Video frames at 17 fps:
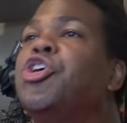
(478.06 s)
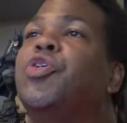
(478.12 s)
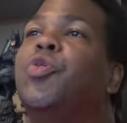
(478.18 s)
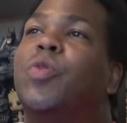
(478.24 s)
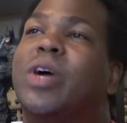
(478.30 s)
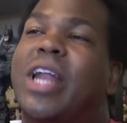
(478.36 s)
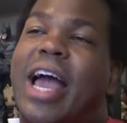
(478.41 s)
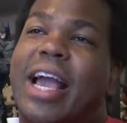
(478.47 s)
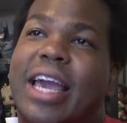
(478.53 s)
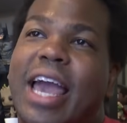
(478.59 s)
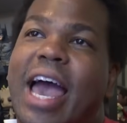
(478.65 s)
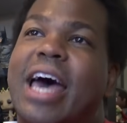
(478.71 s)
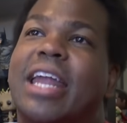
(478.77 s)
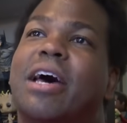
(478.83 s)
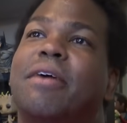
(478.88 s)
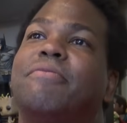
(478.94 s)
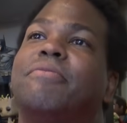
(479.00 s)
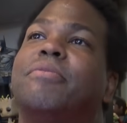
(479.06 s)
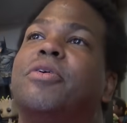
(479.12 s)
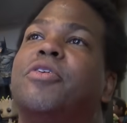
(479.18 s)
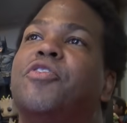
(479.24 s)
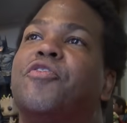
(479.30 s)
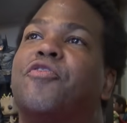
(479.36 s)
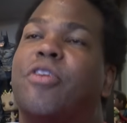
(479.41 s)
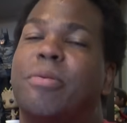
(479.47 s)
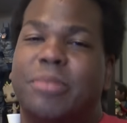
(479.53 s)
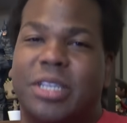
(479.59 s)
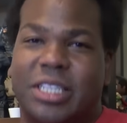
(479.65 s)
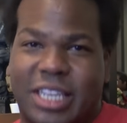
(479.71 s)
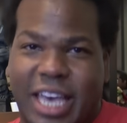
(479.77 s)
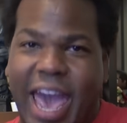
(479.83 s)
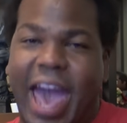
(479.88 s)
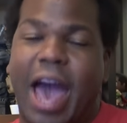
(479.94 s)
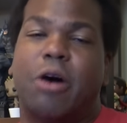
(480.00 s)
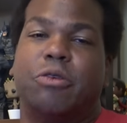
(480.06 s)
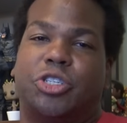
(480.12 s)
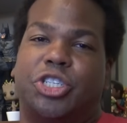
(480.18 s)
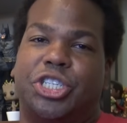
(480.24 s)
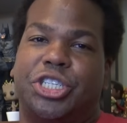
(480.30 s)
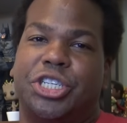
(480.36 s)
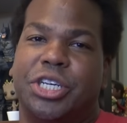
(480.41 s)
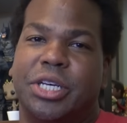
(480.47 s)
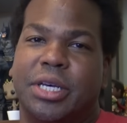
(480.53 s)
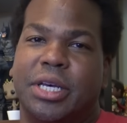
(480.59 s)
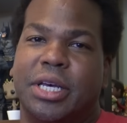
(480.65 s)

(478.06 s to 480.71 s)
When I got up from this couch,